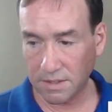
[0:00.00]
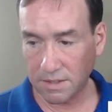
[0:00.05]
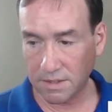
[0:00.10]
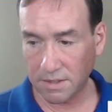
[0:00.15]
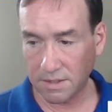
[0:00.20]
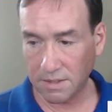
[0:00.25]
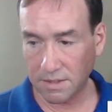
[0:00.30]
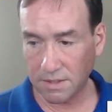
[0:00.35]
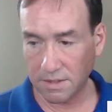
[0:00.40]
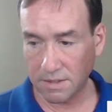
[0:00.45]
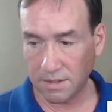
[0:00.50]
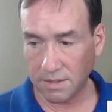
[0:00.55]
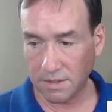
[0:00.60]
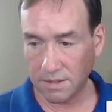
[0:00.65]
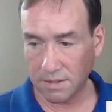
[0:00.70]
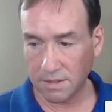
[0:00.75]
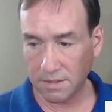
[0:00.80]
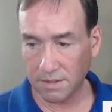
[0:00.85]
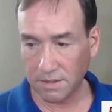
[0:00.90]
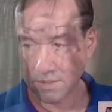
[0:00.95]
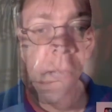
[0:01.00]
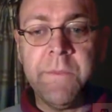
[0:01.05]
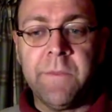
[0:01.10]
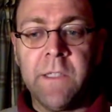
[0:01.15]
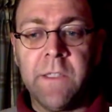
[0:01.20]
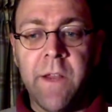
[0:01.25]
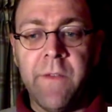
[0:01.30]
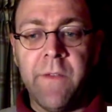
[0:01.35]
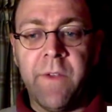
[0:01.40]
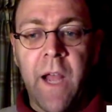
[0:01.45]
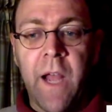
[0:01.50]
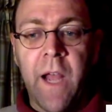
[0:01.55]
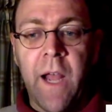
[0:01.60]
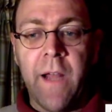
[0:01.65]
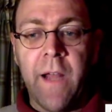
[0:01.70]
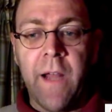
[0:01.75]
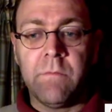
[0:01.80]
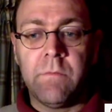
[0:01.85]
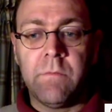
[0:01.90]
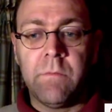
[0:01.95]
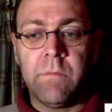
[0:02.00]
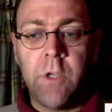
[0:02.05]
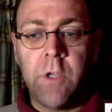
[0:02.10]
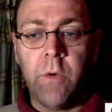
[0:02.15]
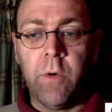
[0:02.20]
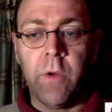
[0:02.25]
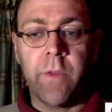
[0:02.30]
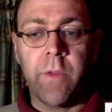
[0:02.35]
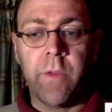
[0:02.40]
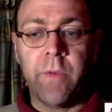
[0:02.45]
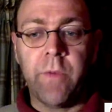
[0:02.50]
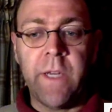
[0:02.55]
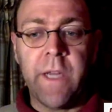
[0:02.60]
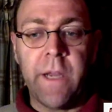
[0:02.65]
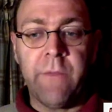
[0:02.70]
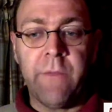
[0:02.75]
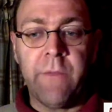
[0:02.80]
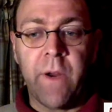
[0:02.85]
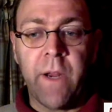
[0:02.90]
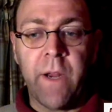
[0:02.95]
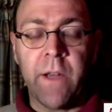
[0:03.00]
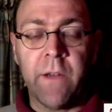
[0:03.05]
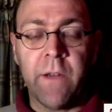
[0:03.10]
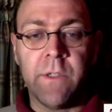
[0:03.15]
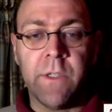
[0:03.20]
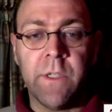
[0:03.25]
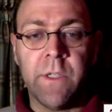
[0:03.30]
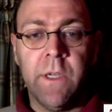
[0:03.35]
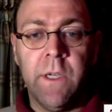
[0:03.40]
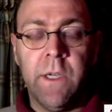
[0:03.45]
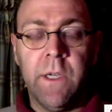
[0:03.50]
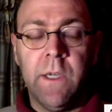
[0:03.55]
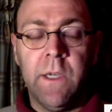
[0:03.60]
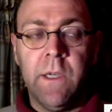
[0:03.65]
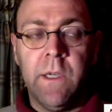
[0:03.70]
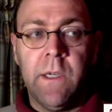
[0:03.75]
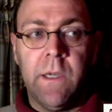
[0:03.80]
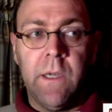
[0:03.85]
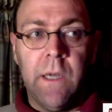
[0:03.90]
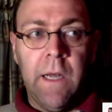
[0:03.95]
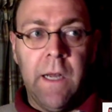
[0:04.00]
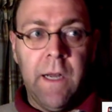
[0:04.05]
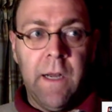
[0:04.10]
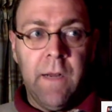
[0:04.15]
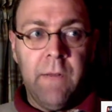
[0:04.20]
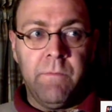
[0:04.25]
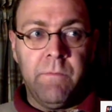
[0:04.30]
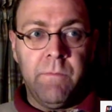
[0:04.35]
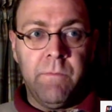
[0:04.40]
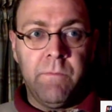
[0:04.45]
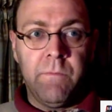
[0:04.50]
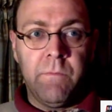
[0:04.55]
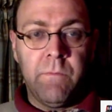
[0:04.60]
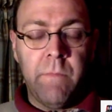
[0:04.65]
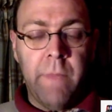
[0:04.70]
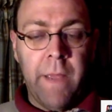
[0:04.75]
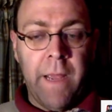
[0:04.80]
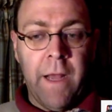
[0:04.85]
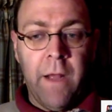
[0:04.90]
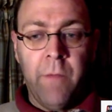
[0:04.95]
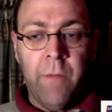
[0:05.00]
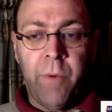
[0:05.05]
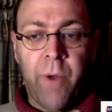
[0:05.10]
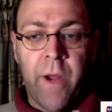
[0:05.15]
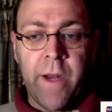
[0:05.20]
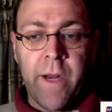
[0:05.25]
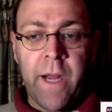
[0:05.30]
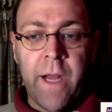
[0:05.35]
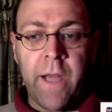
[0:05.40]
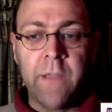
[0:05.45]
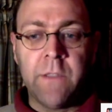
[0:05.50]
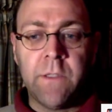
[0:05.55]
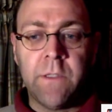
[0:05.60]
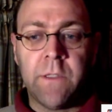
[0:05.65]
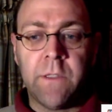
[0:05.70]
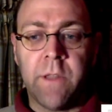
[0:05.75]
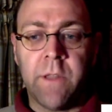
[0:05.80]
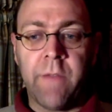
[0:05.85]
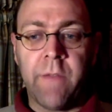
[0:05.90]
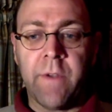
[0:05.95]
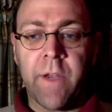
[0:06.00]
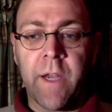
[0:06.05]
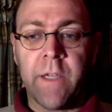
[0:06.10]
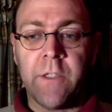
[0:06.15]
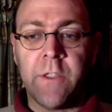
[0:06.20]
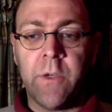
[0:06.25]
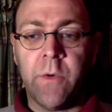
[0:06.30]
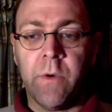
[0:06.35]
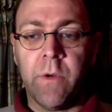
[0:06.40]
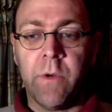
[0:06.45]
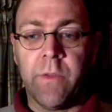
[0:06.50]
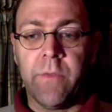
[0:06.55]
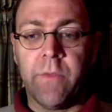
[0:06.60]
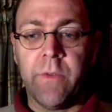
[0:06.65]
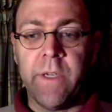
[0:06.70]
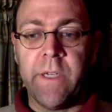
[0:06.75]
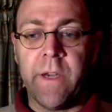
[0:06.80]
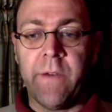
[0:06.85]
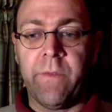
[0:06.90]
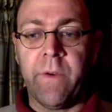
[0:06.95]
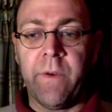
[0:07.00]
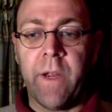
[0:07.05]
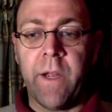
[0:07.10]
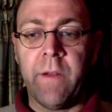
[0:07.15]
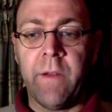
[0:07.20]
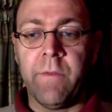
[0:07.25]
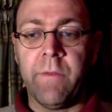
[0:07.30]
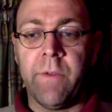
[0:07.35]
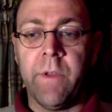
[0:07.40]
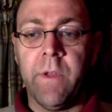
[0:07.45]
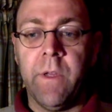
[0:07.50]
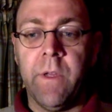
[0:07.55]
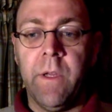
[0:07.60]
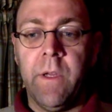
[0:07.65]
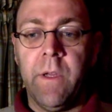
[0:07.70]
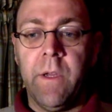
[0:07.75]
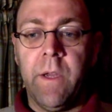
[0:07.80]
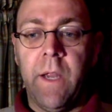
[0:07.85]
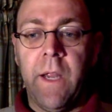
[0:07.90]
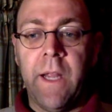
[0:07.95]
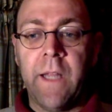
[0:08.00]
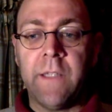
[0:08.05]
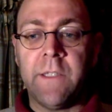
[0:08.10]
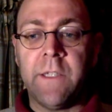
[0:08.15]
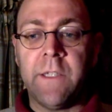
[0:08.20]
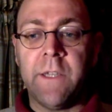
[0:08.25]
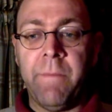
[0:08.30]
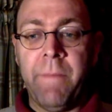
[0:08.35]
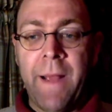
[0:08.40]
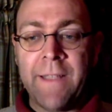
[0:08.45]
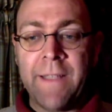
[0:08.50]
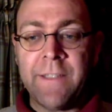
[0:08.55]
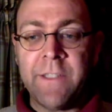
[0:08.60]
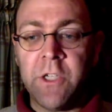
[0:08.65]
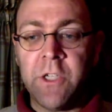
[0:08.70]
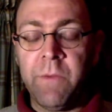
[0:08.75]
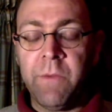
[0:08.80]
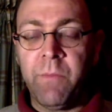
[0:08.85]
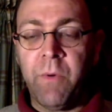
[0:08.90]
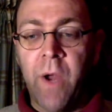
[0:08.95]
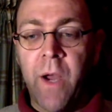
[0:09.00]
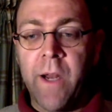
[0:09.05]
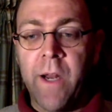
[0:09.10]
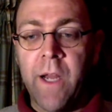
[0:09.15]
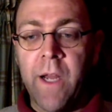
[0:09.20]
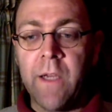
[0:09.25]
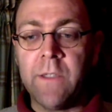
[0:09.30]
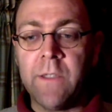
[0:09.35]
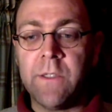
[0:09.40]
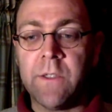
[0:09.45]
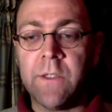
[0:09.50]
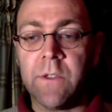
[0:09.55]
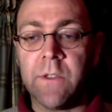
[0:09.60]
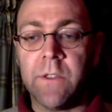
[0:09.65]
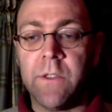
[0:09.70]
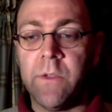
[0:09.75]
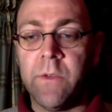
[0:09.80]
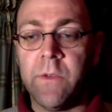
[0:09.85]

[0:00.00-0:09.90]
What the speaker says: Well, only in the same sense they've got two or three different mail products, and they've got two or three different instant messaging products, or